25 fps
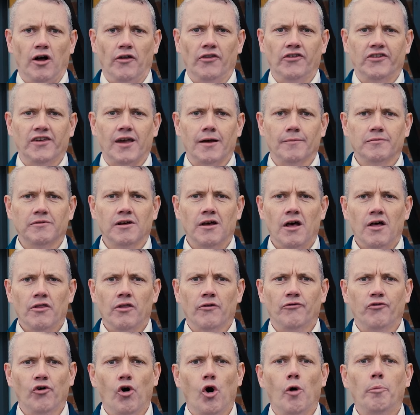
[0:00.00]
concept,
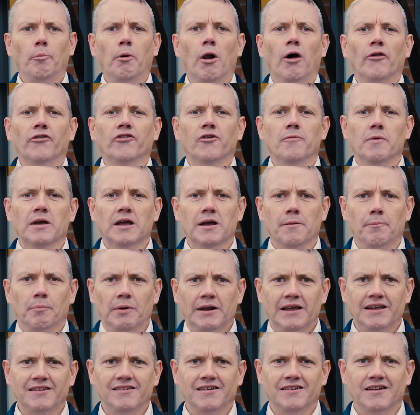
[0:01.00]
the 4 plots have been
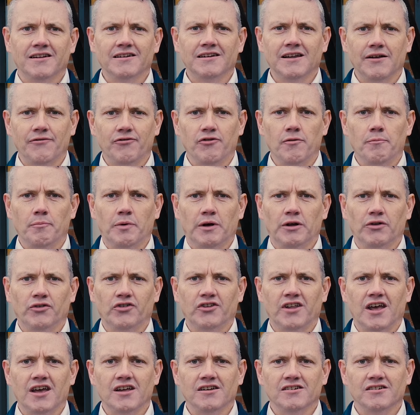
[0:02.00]
completed at different build
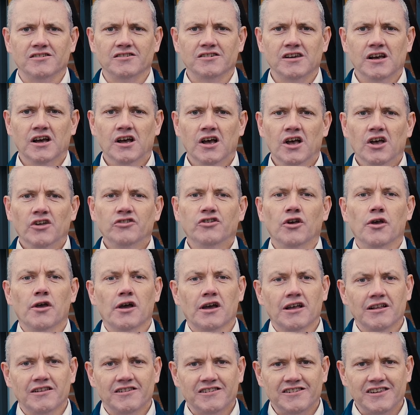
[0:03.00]
stages so
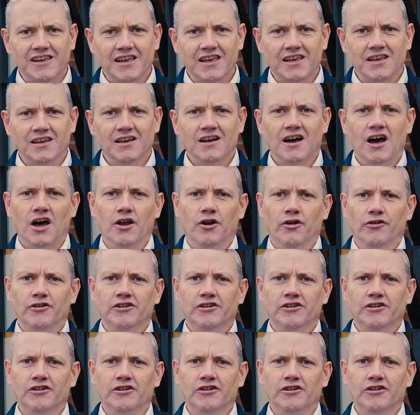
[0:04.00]
you can see and